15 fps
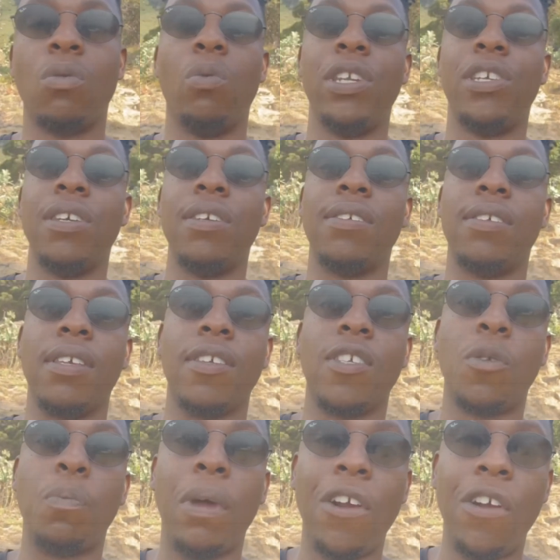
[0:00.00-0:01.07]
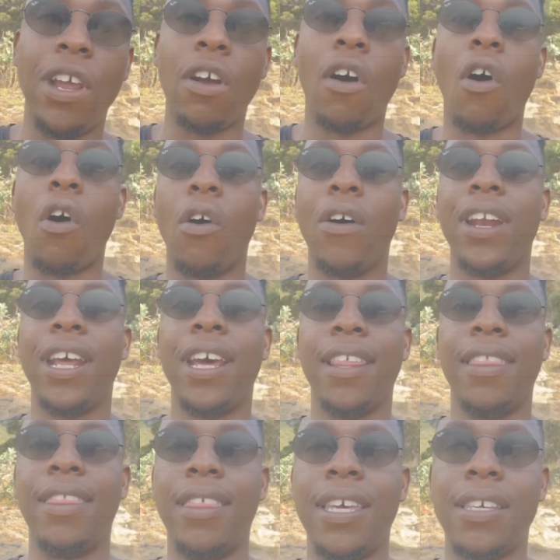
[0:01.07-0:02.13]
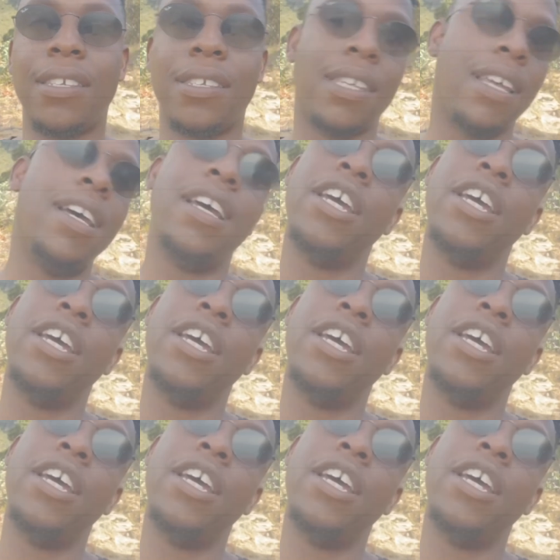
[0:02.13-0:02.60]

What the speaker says: which is spurring on this